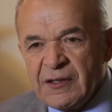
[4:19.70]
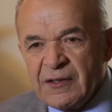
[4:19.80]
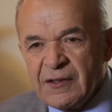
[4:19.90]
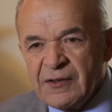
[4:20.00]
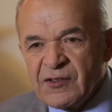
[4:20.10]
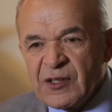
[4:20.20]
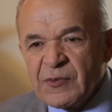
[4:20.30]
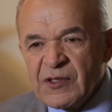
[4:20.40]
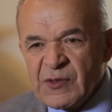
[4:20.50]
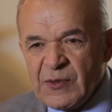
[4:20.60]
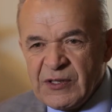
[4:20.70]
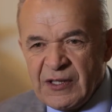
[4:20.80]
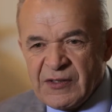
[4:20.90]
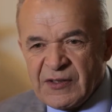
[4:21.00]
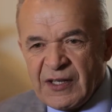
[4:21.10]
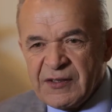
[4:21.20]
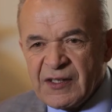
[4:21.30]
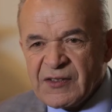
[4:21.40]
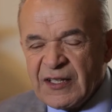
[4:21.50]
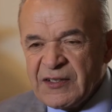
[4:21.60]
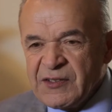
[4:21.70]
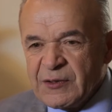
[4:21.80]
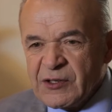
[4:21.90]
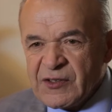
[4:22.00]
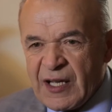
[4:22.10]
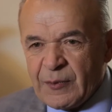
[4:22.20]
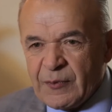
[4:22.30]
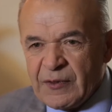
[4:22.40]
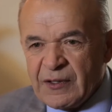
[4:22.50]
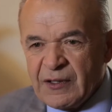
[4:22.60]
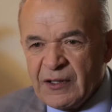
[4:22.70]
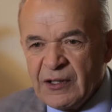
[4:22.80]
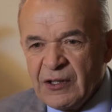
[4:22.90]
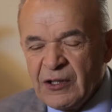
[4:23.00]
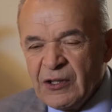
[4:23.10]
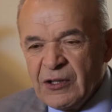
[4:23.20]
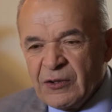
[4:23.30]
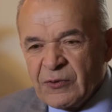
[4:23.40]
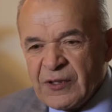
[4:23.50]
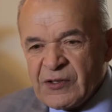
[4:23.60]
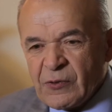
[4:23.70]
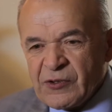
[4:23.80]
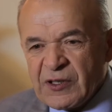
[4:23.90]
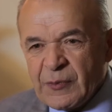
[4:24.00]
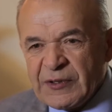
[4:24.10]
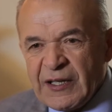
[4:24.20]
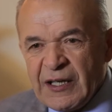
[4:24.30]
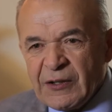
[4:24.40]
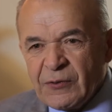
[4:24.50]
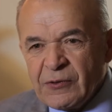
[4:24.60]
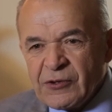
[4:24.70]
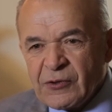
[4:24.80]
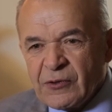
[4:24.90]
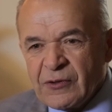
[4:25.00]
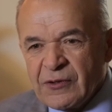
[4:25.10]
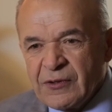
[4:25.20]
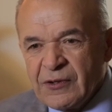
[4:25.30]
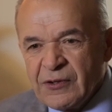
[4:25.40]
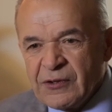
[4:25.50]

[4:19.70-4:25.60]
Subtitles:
have not changed, but it is really encouraging to remember that Jehovah also has not